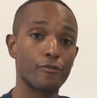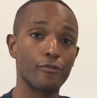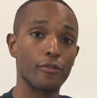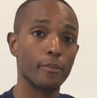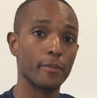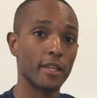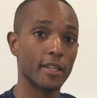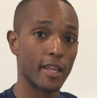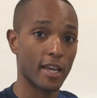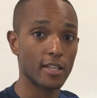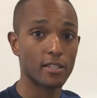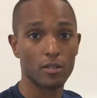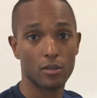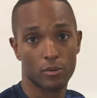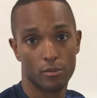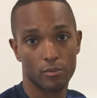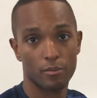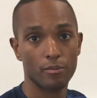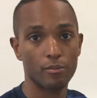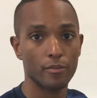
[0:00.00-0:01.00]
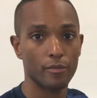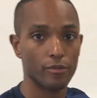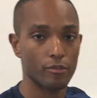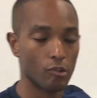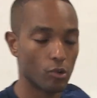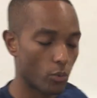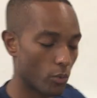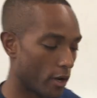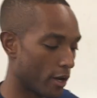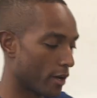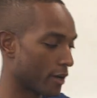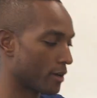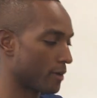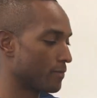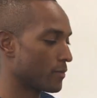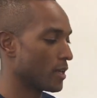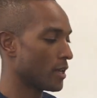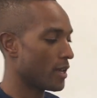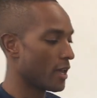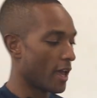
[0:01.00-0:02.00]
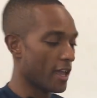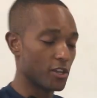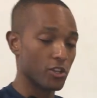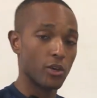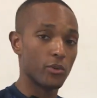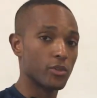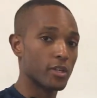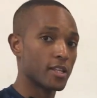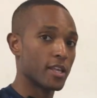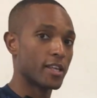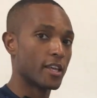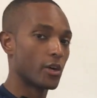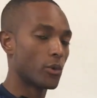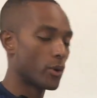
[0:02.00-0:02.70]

from your desk if you're at work, and you don't need any